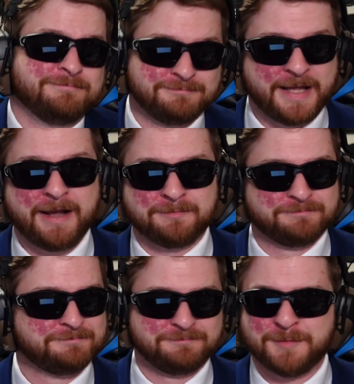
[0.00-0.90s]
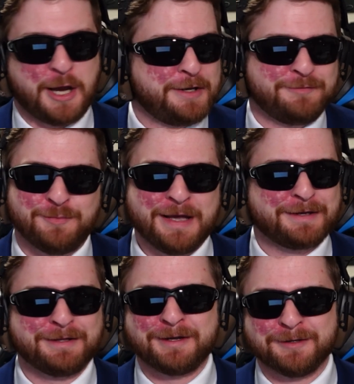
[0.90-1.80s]
Yeah, not even
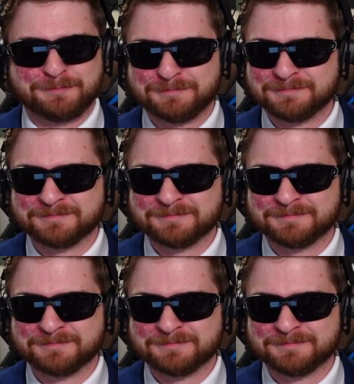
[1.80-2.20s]
making that up.